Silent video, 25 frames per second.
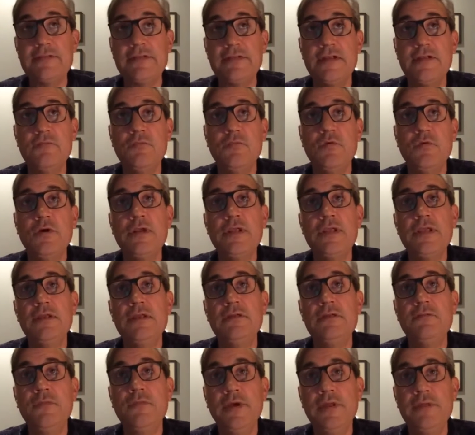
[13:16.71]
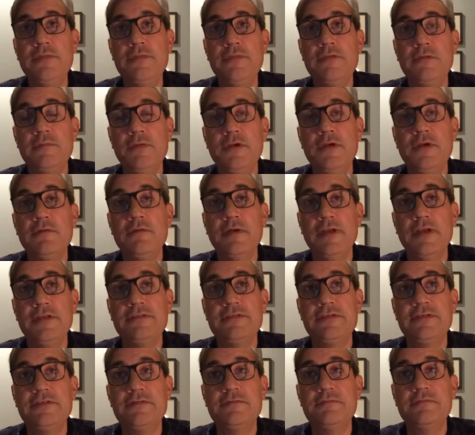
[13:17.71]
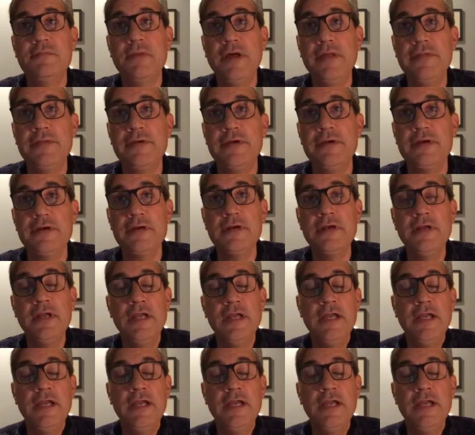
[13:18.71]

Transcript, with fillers: in working with Tamir Rice's mother,